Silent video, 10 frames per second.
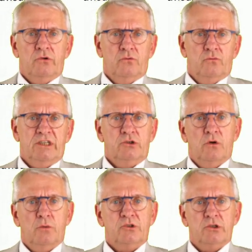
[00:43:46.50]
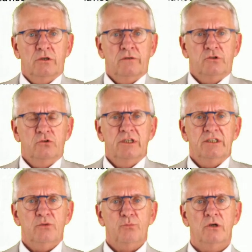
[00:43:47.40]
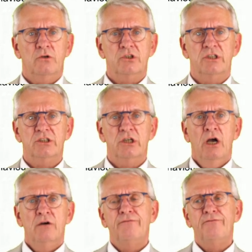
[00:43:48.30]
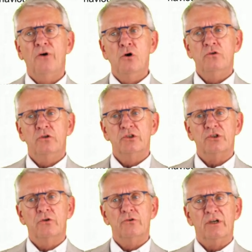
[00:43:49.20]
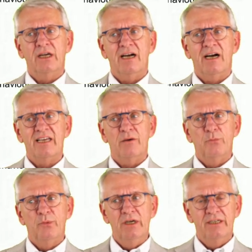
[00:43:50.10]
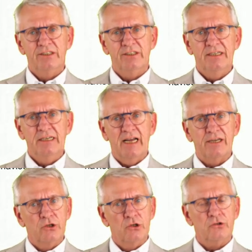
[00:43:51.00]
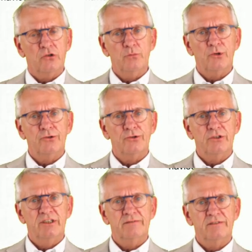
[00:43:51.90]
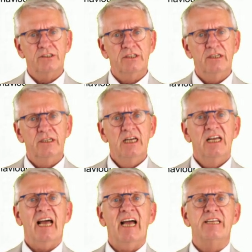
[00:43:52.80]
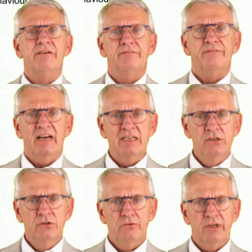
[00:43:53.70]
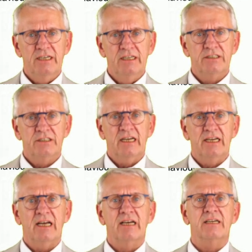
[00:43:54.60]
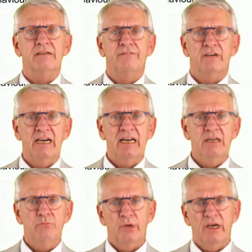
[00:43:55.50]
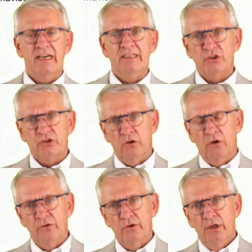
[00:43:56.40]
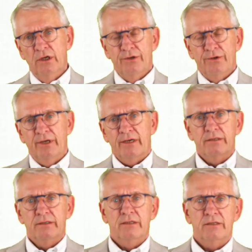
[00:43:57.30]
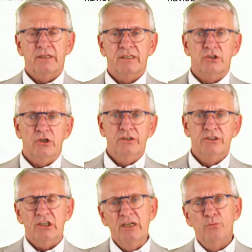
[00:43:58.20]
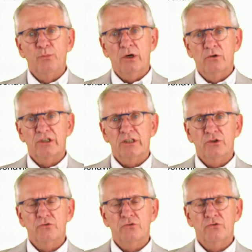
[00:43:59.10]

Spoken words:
what you observe during the process. Focus on reliability and not on productivity. And evaluate and refine based on the results in process